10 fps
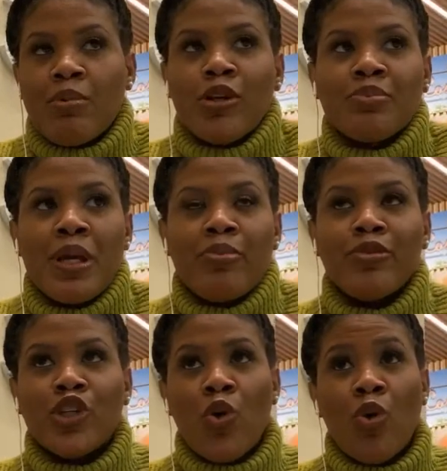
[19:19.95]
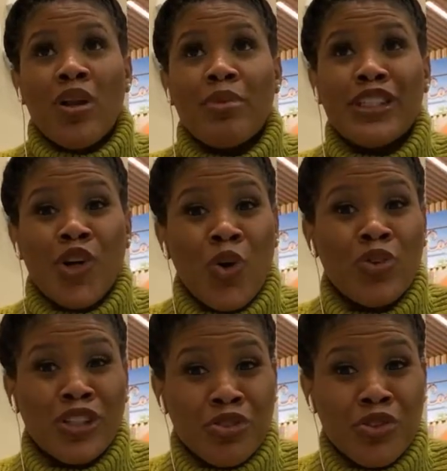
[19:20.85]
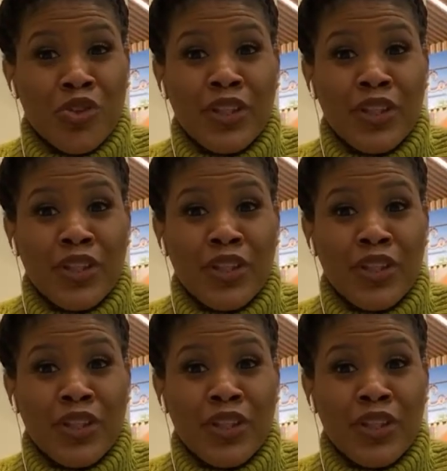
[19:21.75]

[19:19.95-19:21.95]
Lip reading: Most people don't want to be told the truth.